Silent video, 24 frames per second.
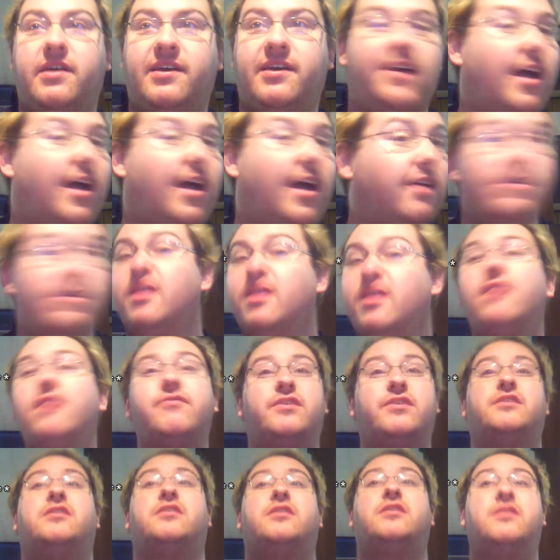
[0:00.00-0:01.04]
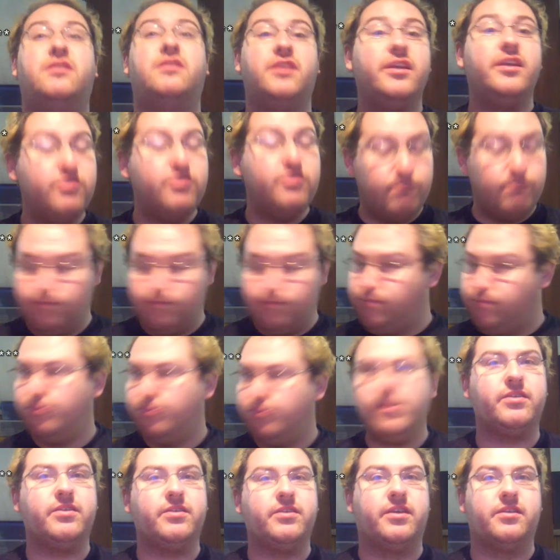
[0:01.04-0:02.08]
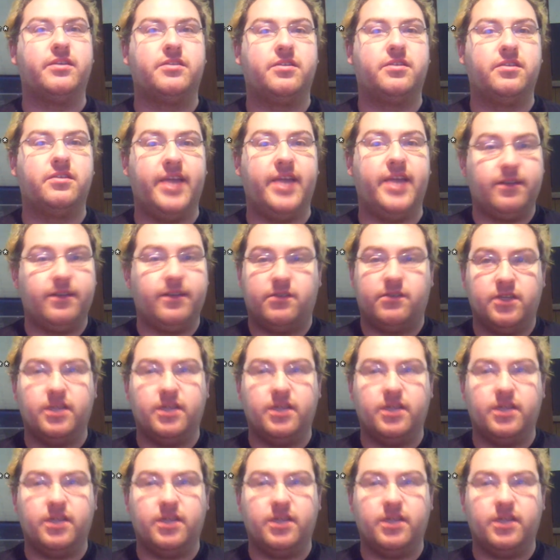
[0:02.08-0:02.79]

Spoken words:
I love it. It's brilliant, that